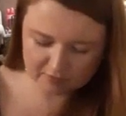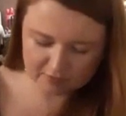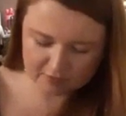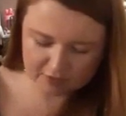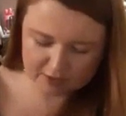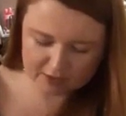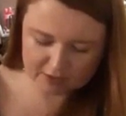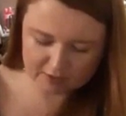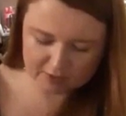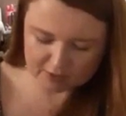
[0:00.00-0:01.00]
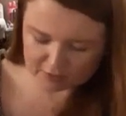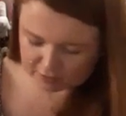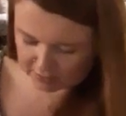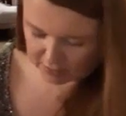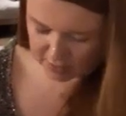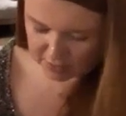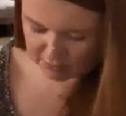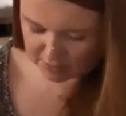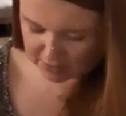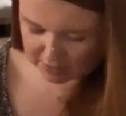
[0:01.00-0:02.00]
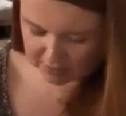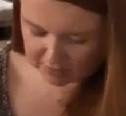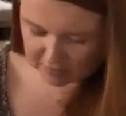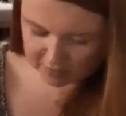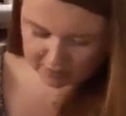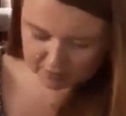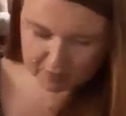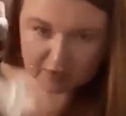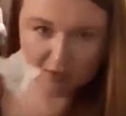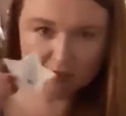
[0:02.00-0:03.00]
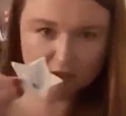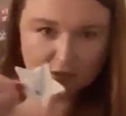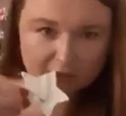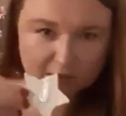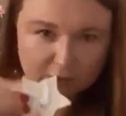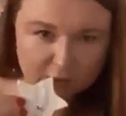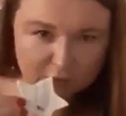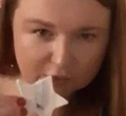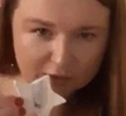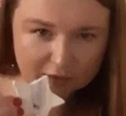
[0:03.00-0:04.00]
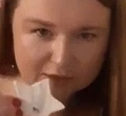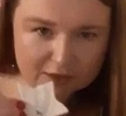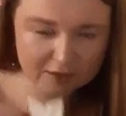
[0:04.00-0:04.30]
As you can see, you actually don't need an awful lot.